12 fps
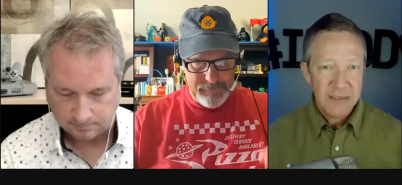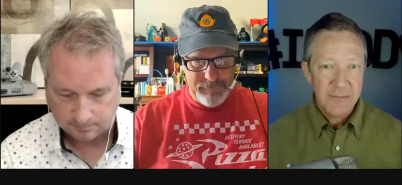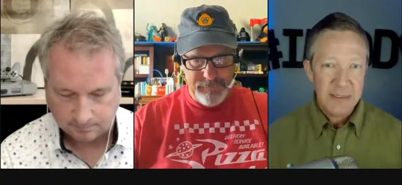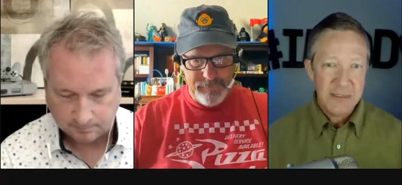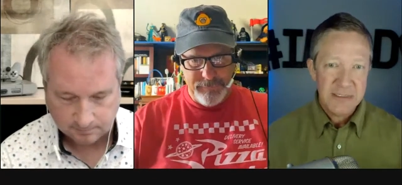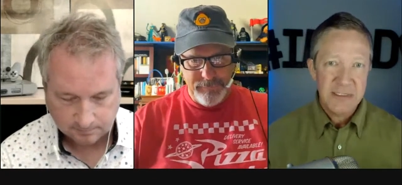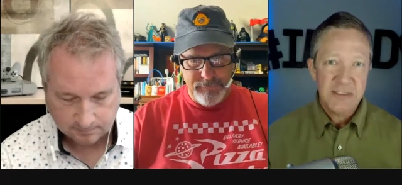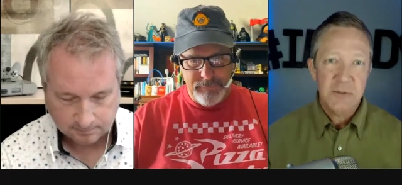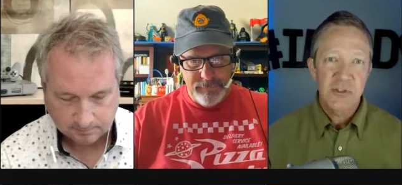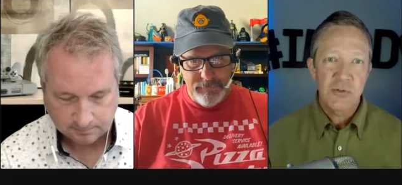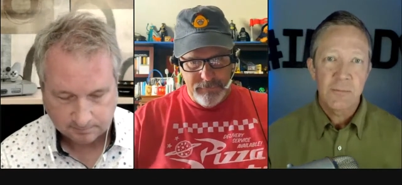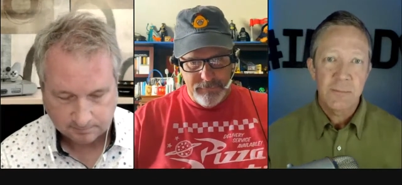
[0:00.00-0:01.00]
Speaker 1: me? Is this what
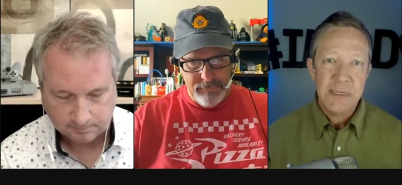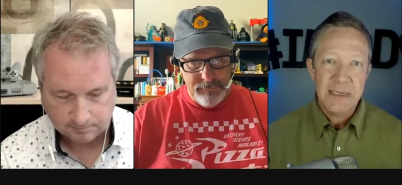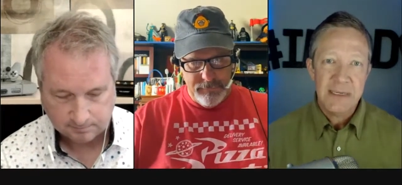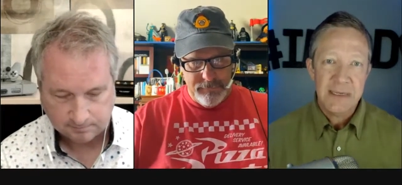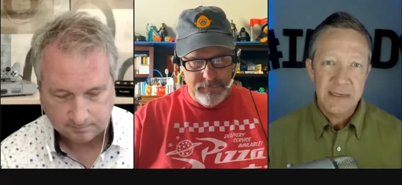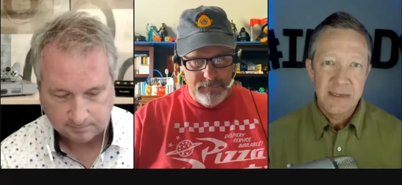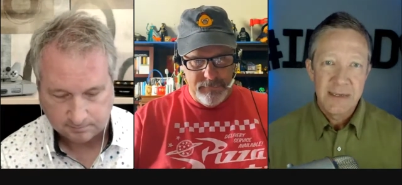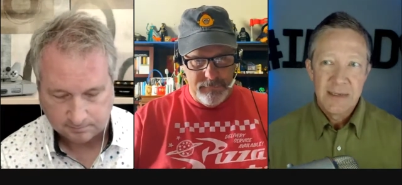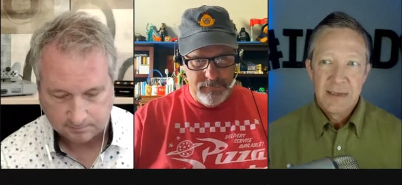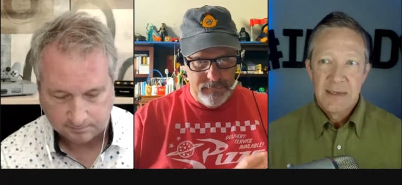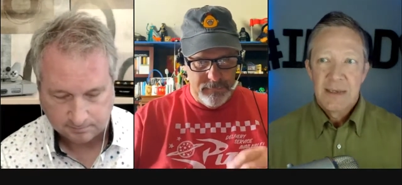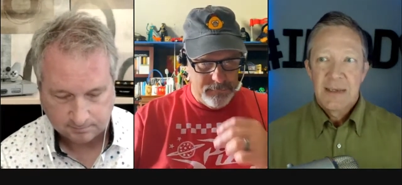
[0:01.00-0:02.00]
you mean?
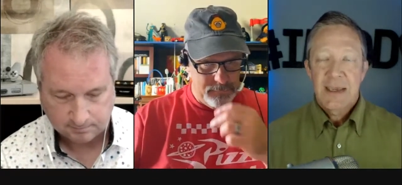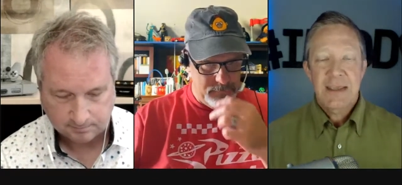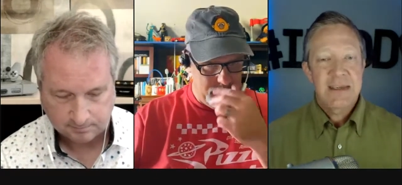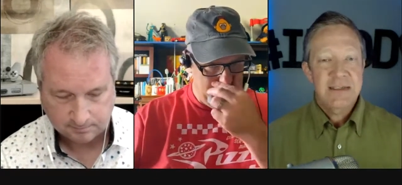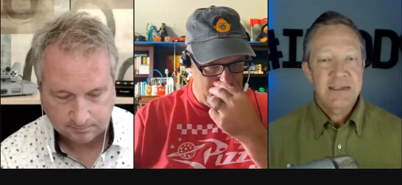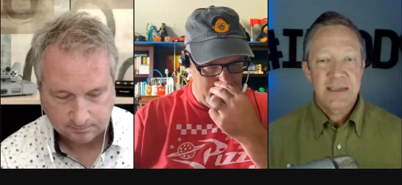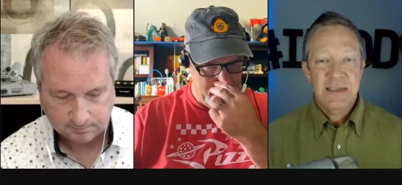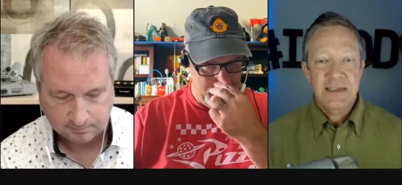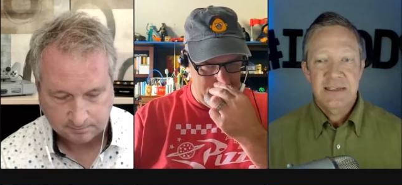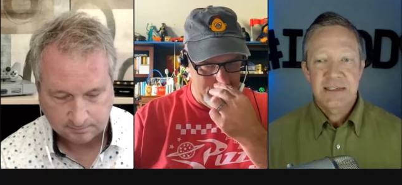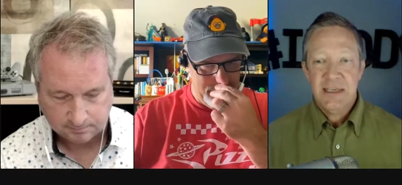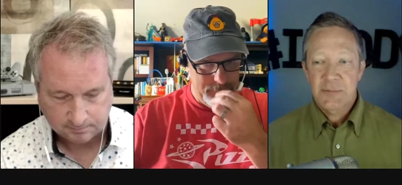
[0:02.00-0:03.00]
I think is
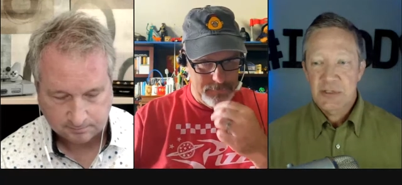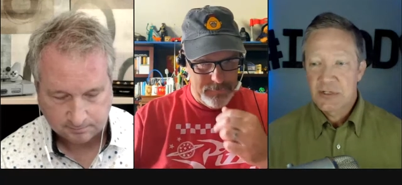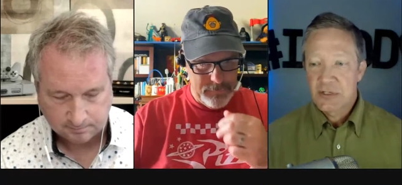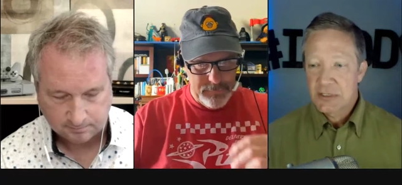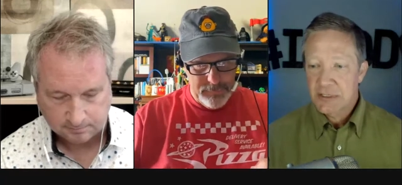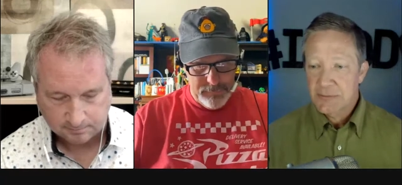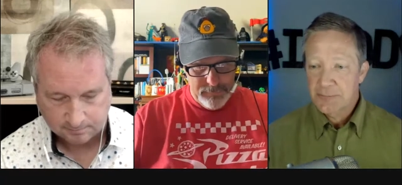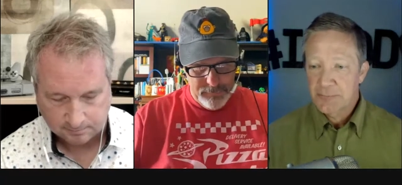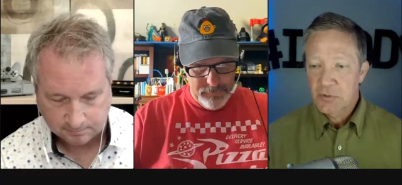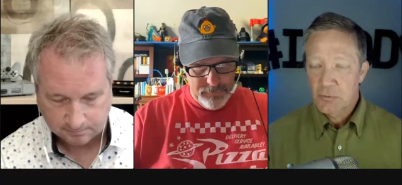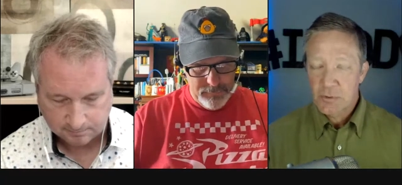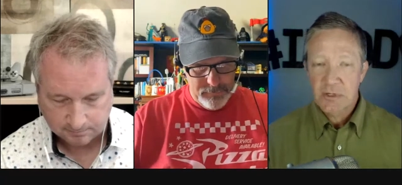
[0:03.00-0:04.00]
exceptionally
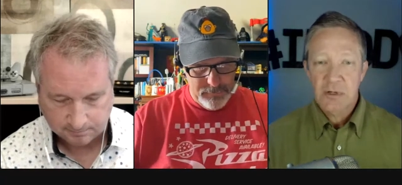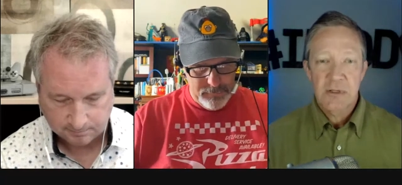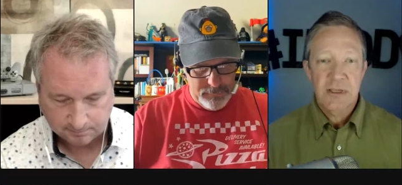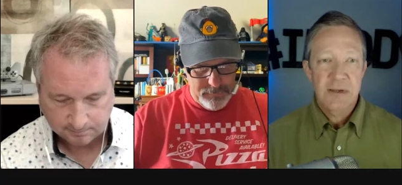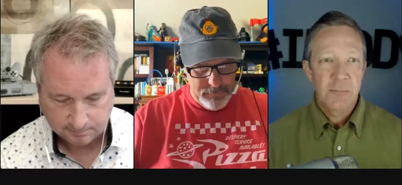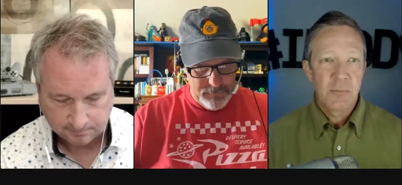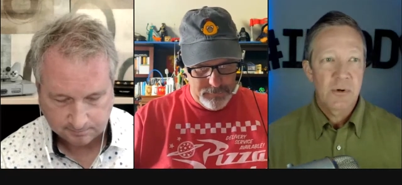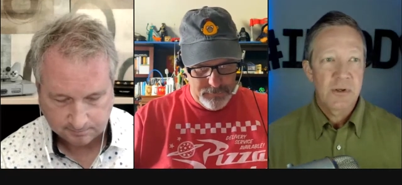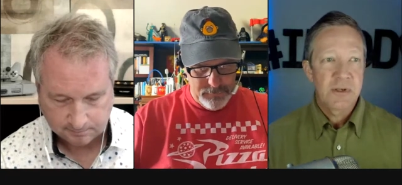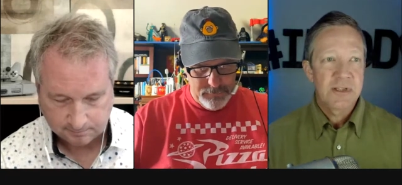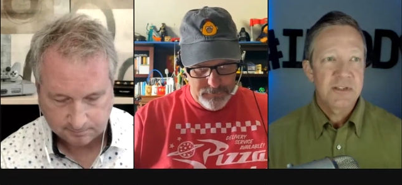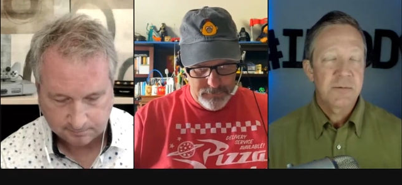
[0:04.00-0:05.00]
critical and important.
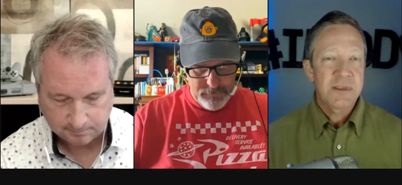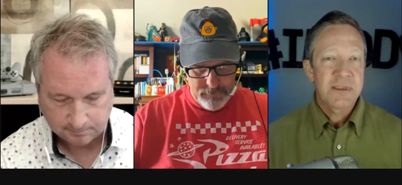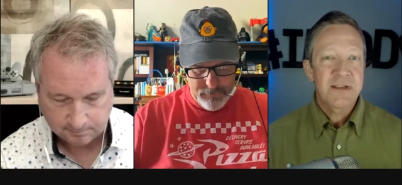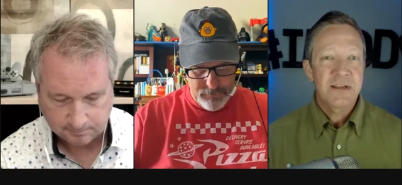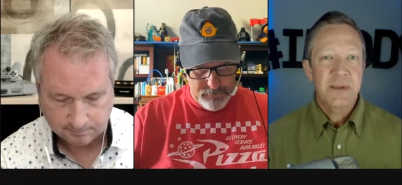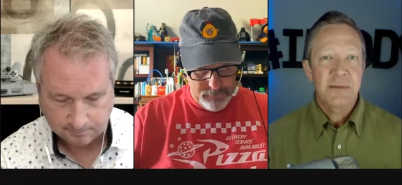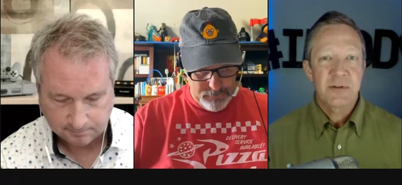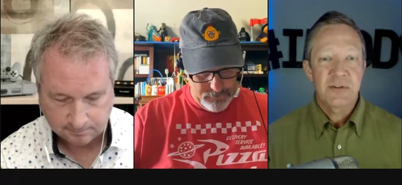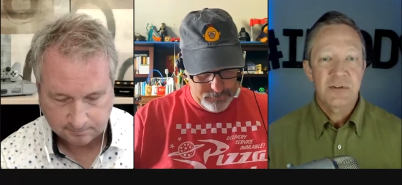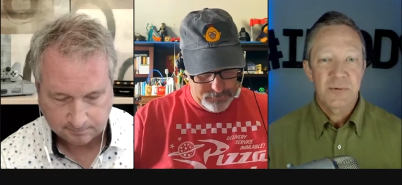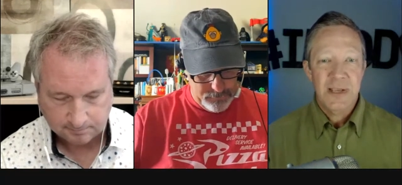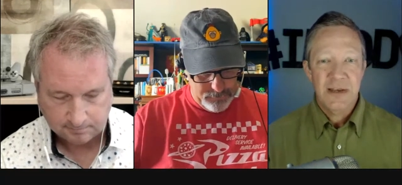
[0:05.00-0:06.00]
It's one thing to be able to
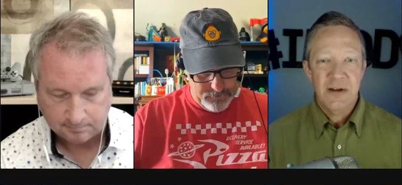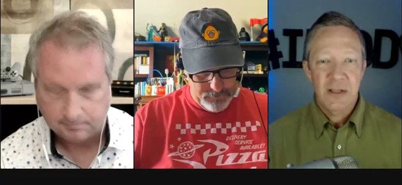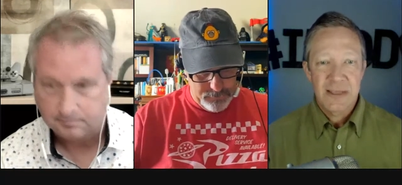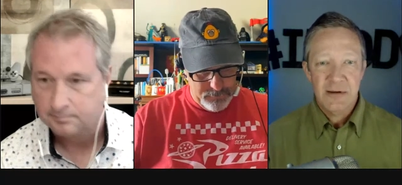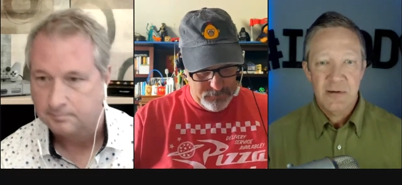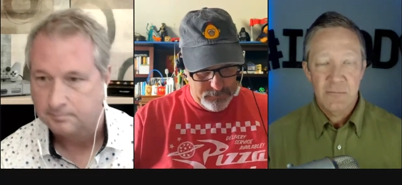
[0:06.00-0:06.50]
write it all out in